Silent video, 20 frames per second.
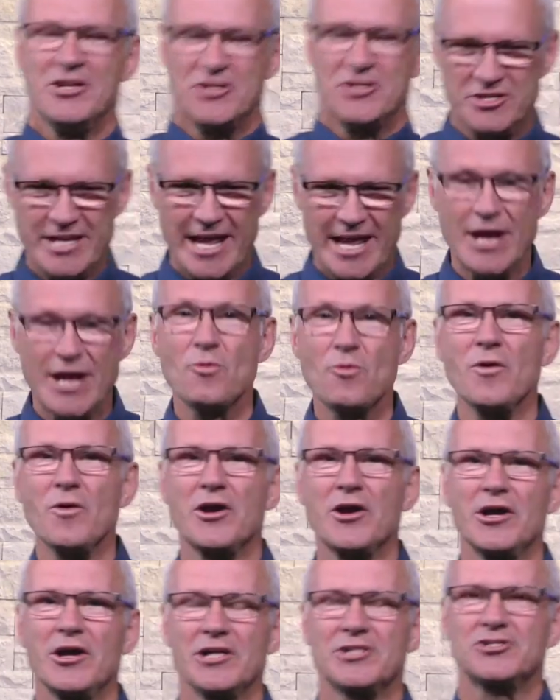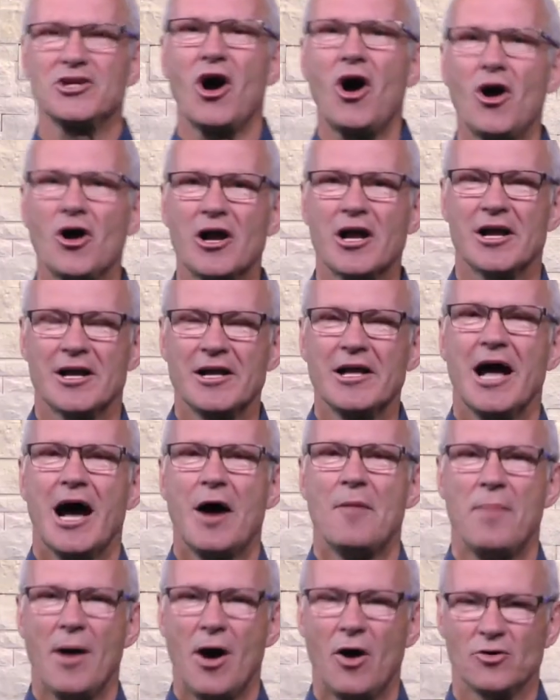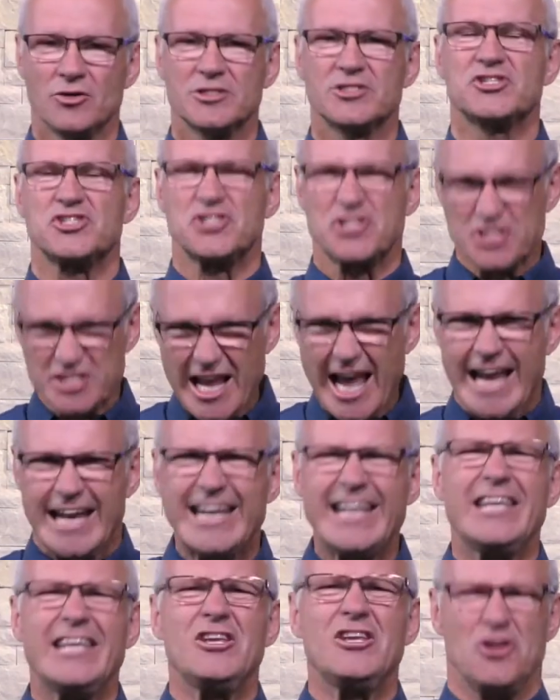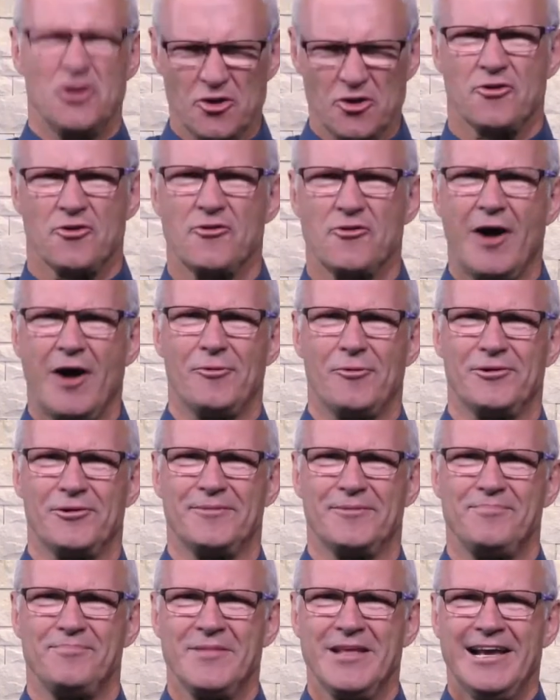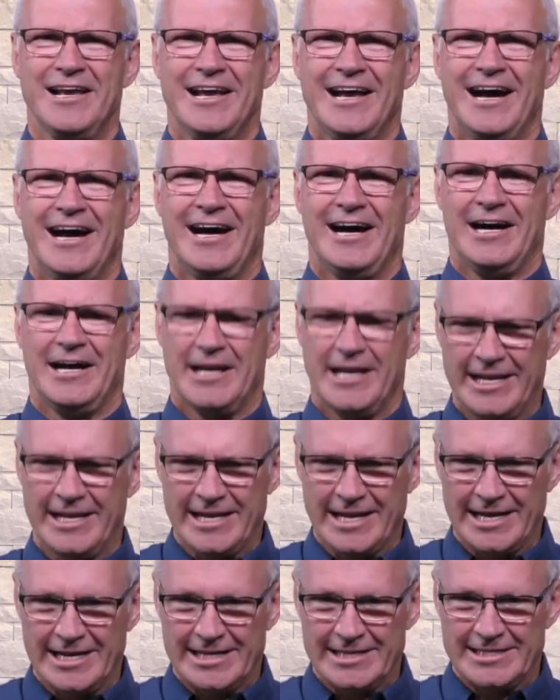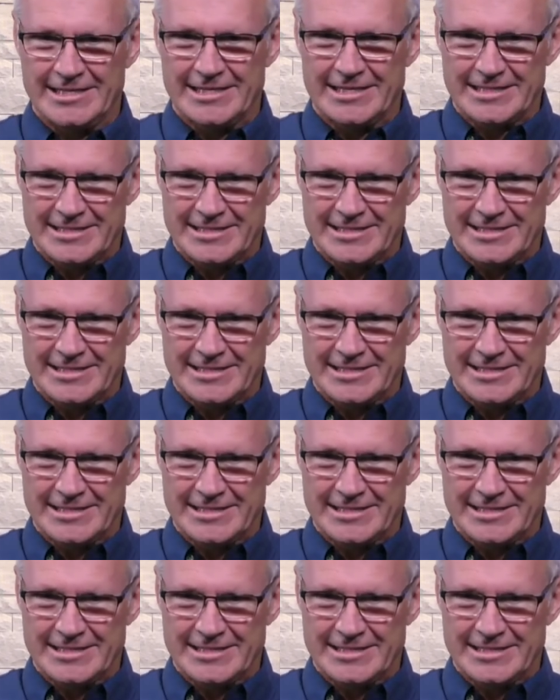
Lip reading: Today we're going to talk about standing your ground. In a